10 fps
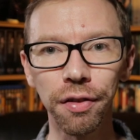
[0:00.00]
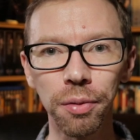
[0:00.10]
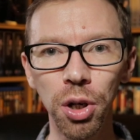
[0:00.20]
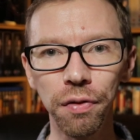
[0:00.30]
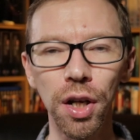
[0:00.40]
of the
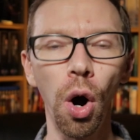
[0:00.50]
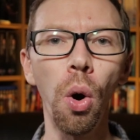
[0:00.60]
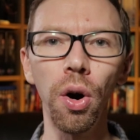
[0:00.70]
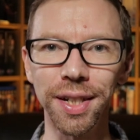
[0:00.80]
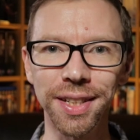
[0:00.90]
movie
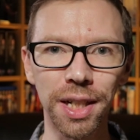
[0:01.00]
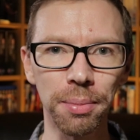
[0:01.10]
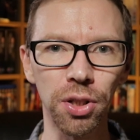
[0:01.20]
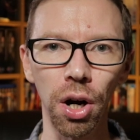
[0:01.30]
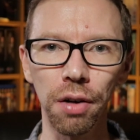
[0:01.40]
or the
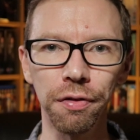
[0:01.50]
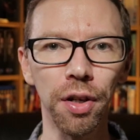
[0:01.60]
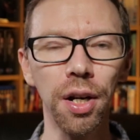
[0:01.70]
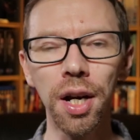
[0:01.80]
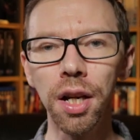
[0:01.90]

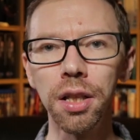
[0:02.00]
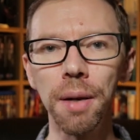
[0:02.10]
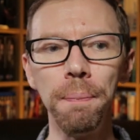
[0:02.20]
cinematographer. The